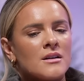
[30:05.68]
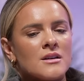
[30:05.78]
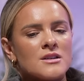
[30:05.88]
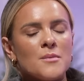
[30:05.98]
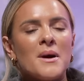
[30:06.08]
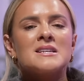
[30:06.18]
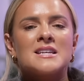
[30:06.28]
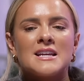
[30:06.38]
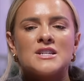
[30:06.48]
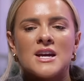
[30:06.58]
So
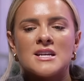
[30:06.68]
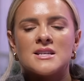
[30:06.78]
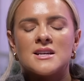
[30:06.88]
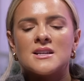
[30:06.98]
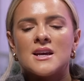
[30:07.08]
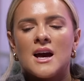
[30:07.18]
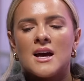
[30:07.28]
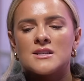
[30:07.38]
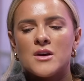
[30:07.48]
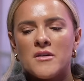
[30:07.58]
basically, Jason
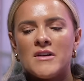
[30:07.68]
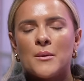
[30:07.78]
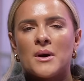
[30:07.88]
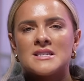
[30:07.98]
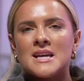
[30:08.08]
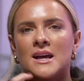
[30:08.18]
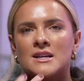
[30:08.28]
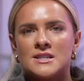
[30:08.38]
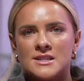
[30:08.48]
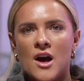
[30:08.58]
and Zoe really wanted to get like a
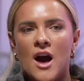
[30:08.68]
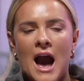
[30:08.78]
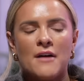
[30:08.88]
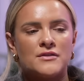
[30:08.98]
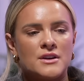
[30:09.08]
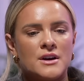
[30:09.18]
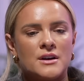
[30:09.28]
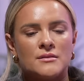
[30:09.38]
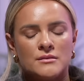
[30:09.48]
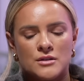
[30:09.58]
dessert after